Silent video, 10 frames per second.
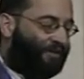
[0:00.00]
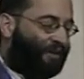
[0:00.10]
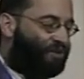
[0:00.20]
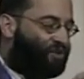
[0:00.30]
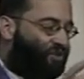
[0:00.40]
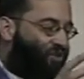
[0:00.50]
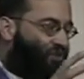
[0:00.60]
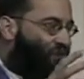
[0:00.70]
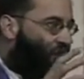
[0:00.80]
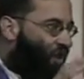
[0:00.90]
there is
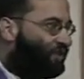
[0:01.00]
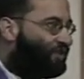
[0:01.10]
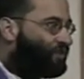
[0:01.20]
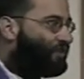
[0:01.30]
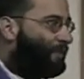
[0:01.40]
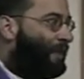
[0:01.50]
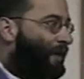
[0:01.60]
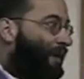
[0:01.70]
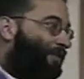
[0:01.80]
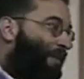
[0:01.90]
the honey trap.
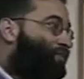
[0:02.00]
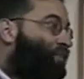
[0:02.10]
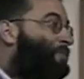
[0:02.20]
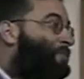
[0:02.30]
That trap